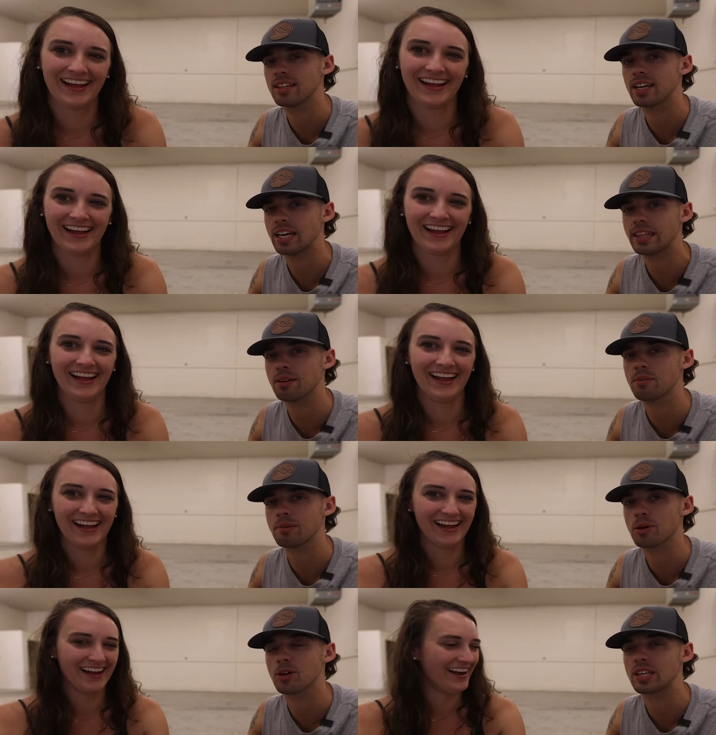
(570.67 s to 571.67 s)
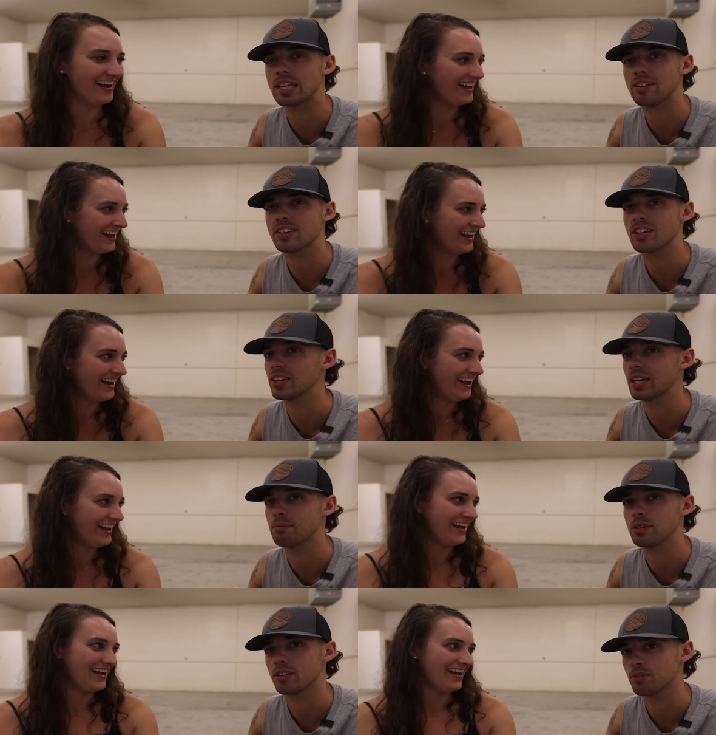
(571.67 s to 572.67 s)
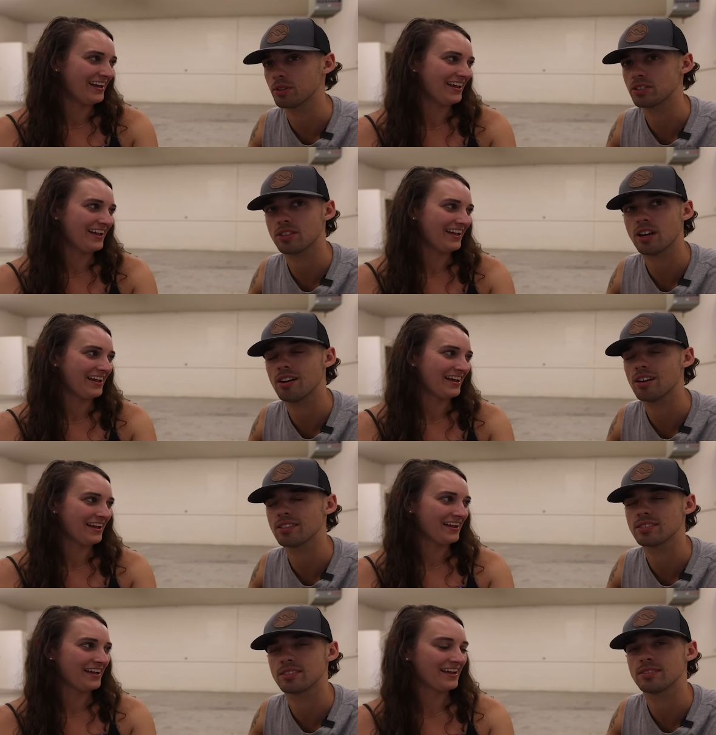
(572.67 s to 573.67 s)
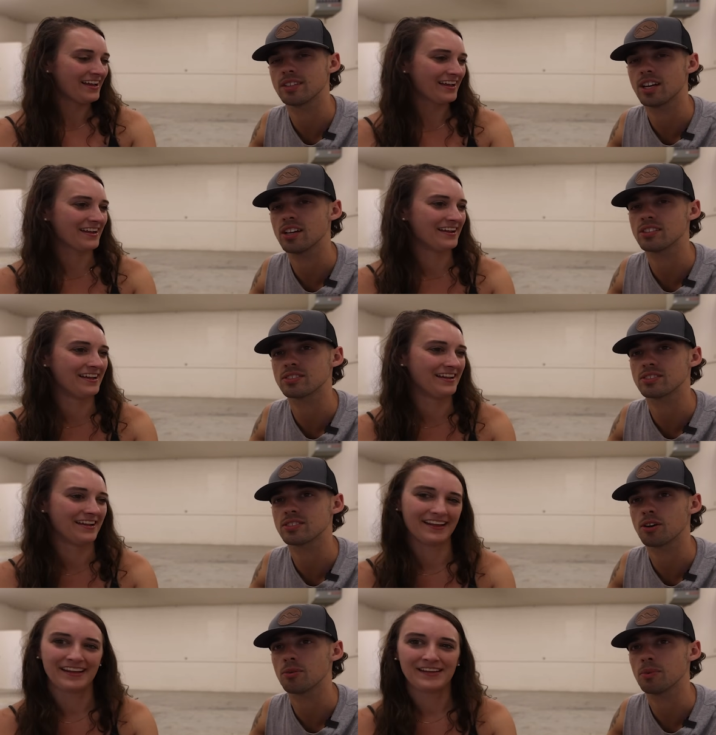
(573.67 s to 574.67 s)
Speaker 1: I, yeah, I think we broke even on that build, which hurts, hurts so